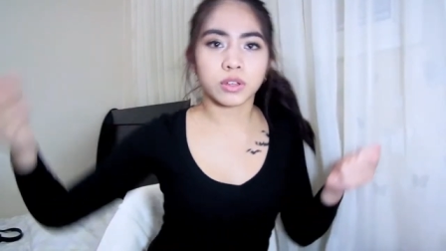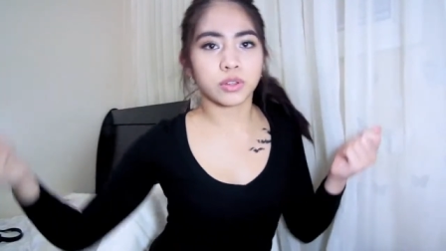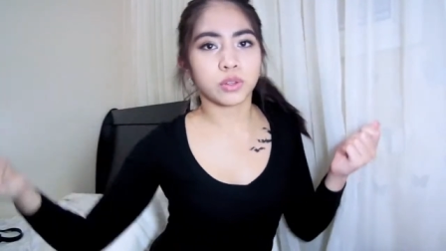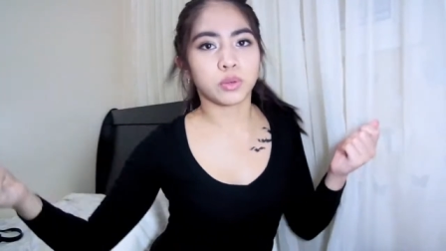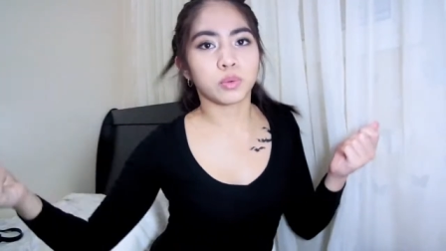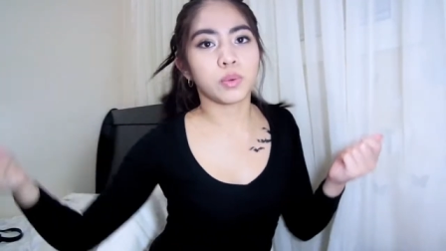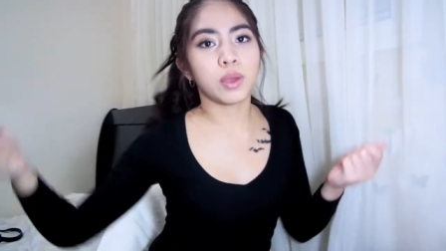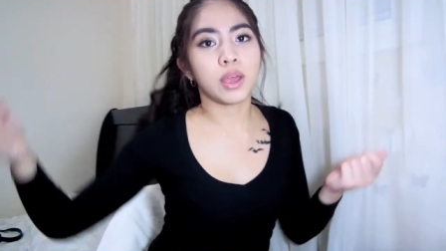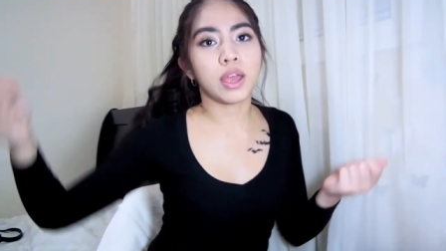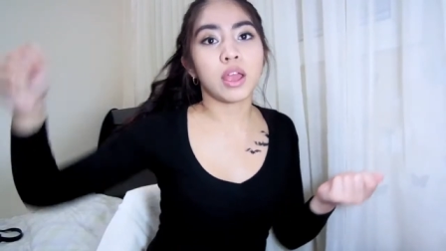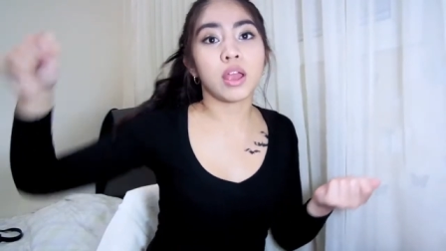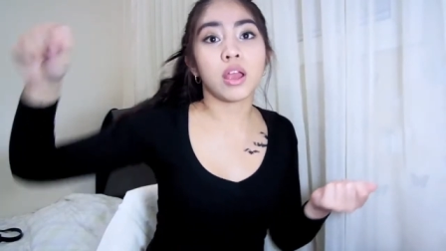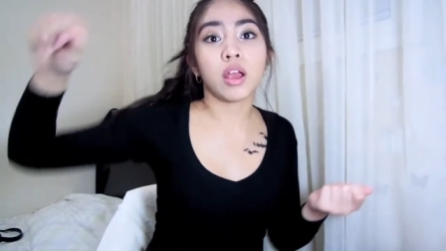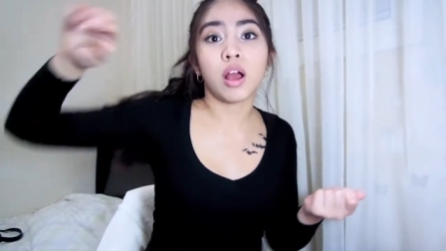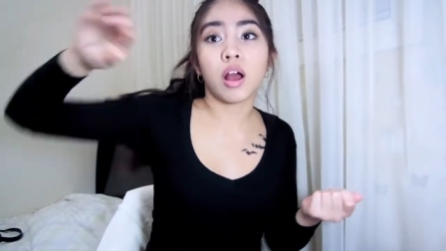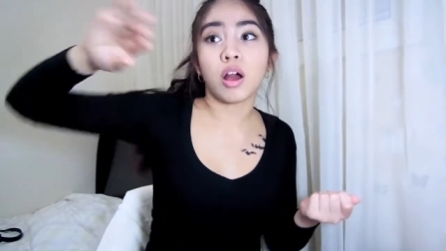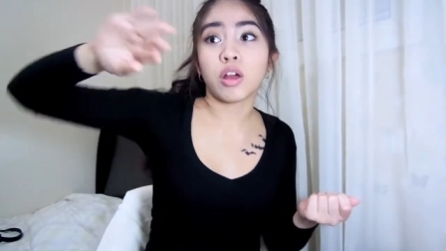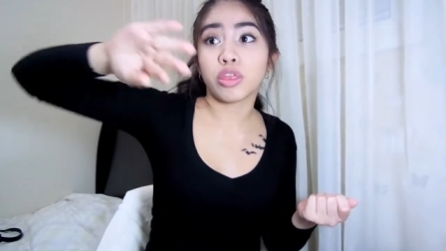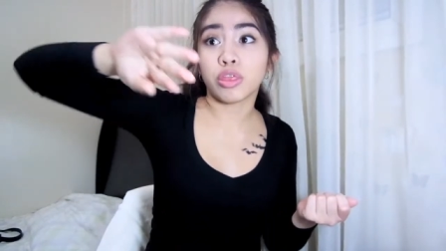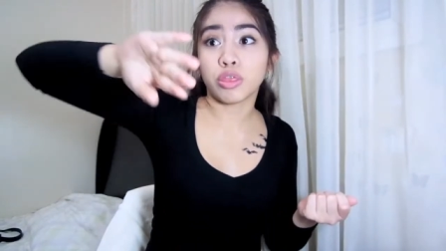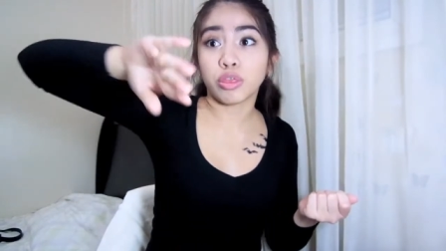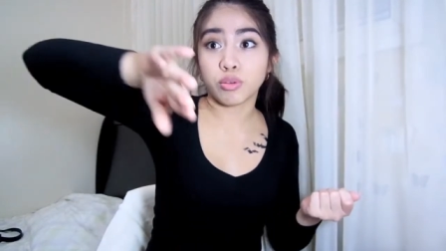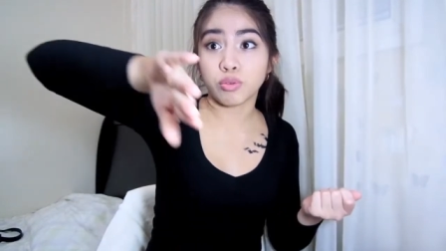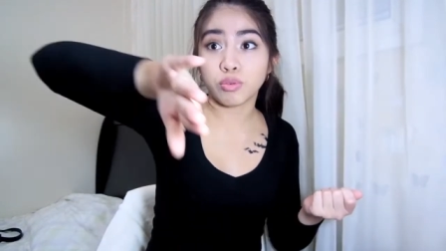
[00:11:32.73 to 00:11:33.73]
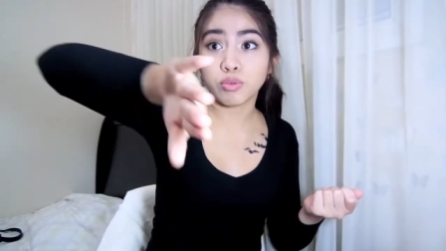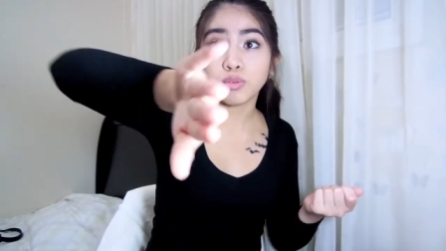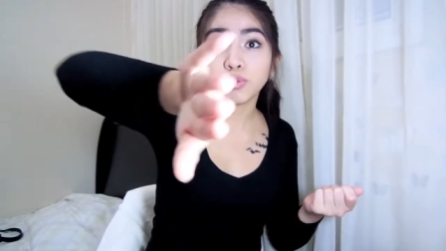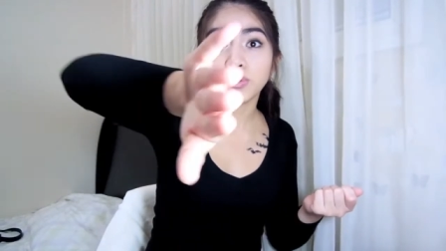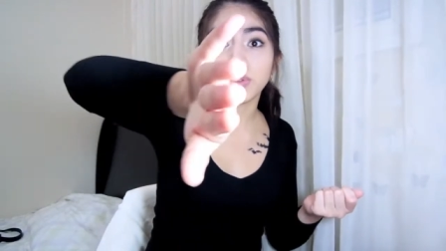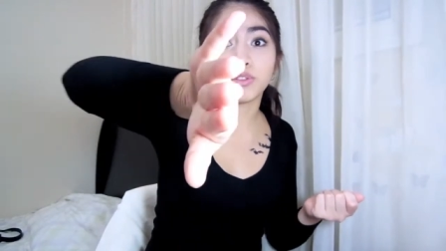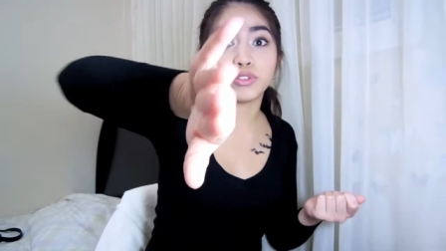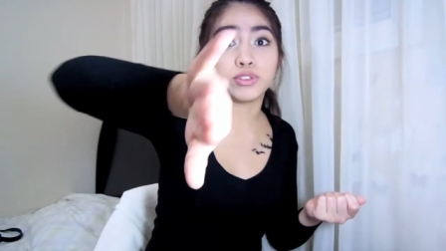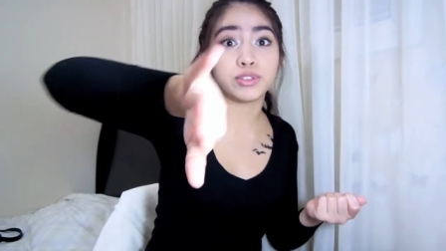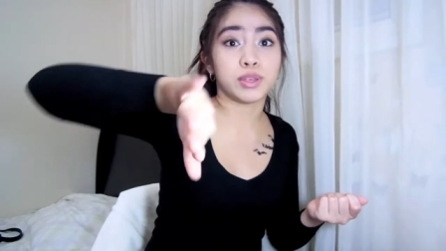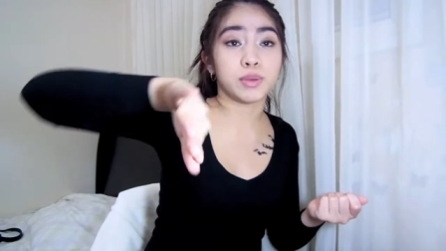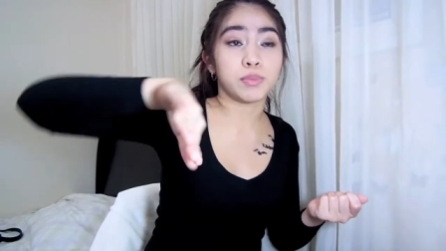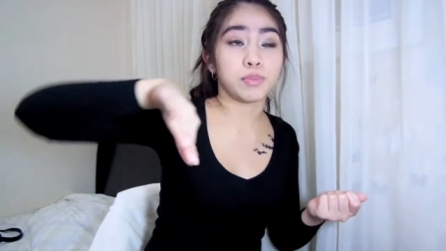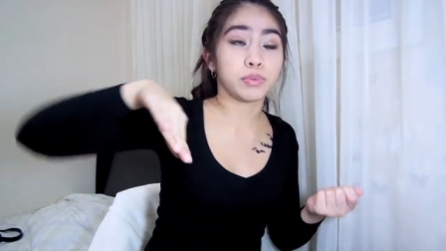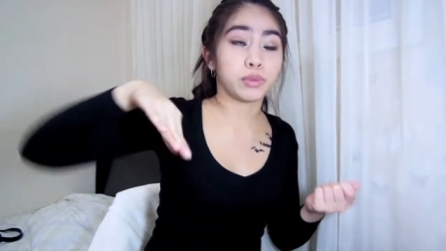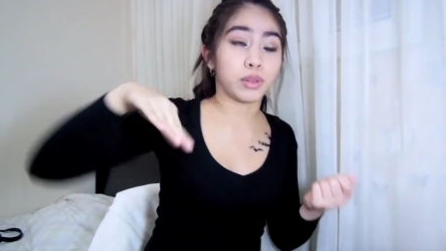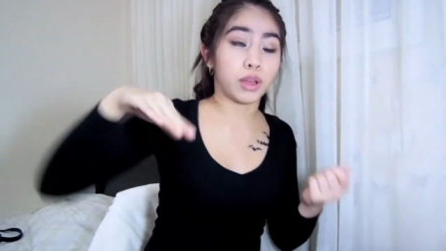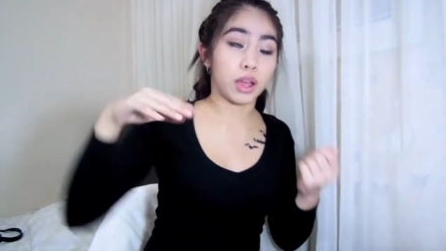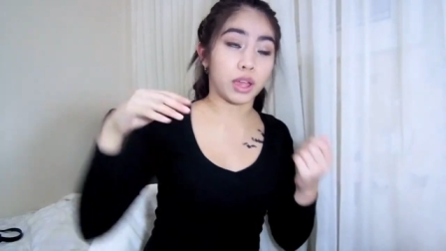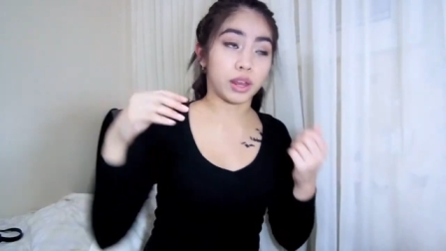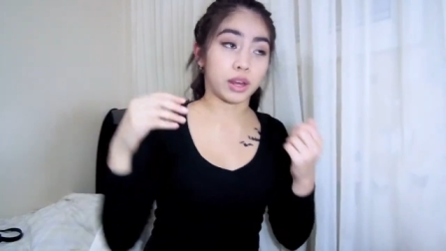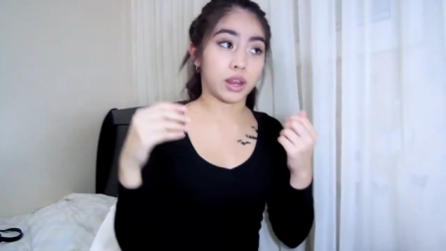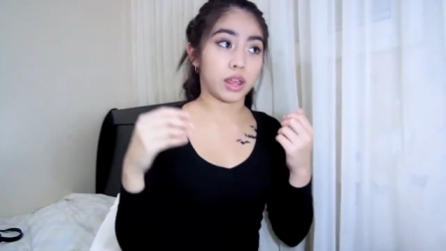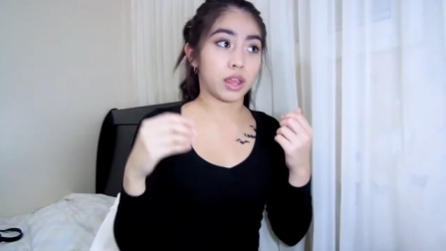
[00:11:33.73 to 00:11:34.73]
on the way through the
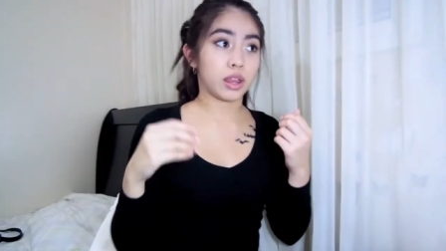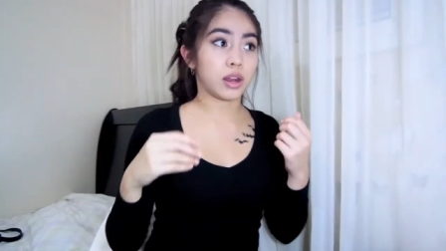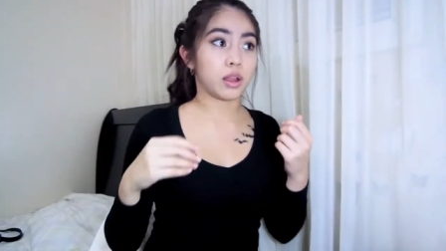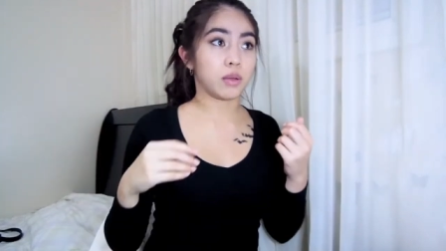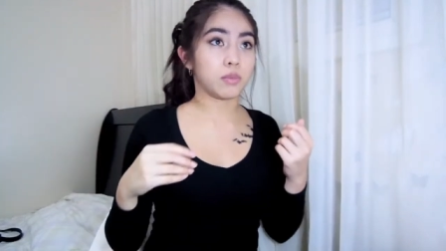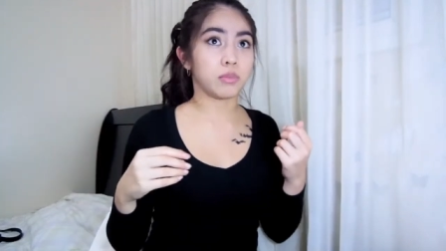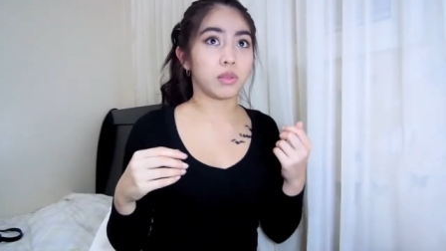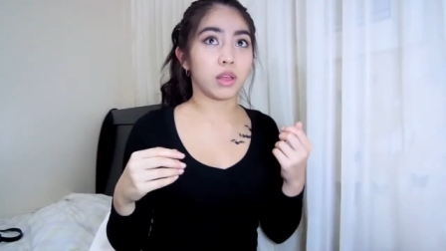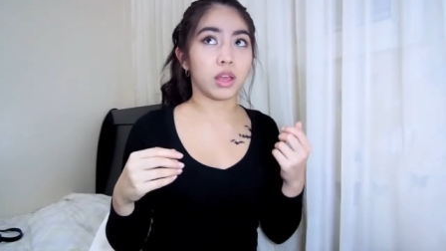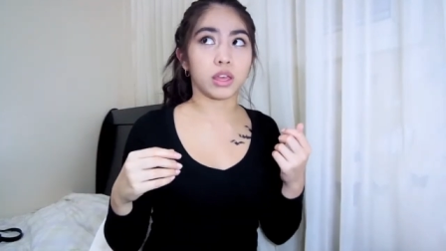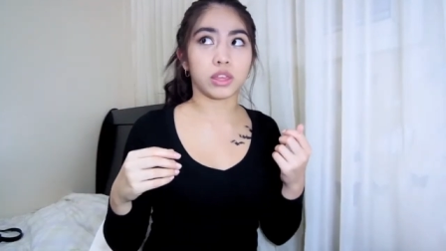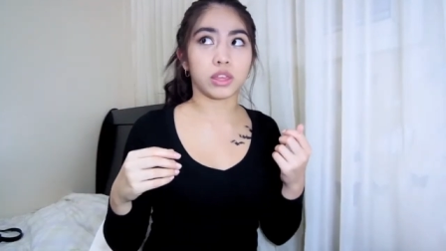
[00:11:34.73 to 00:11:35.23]
zipline, and I'm